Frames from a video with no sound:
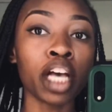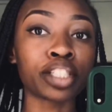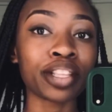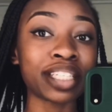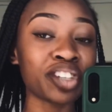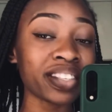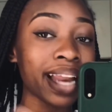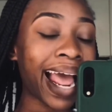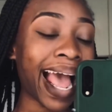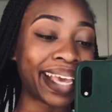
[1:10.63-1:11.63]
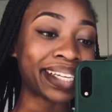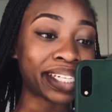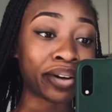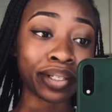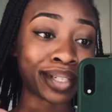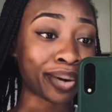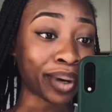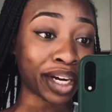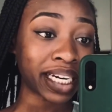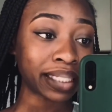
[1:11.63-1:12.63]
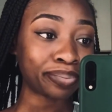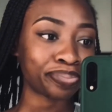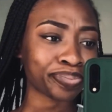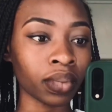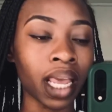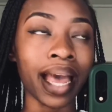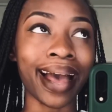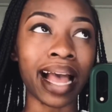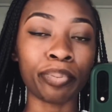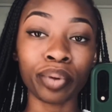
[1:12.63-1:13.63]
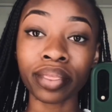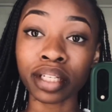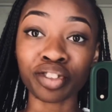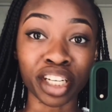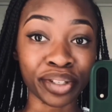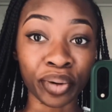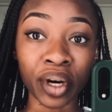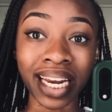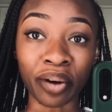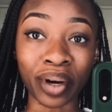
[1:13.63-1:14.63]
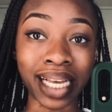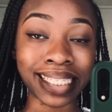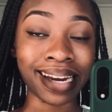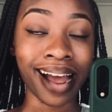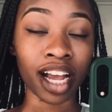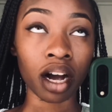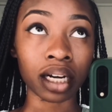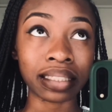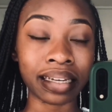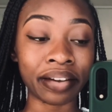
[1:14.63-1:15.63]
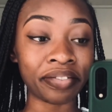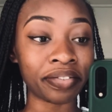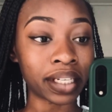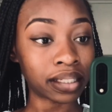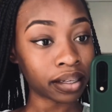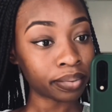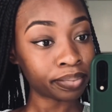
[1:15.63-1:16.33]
So the dress that I, I was gonna wear, I put the dress on now, guys, and I can't fit.